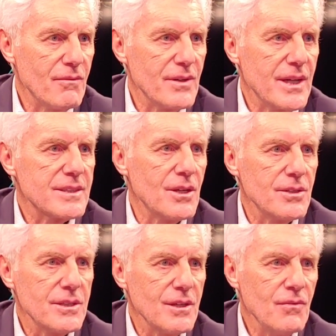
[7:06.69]
have an
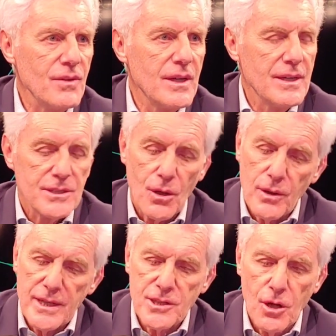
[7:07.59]
alternative. So
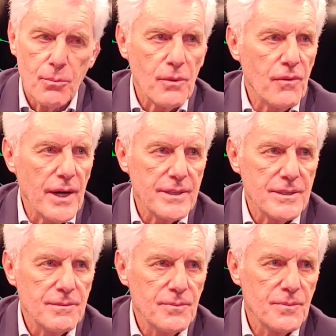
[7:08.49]
let's hope we find it.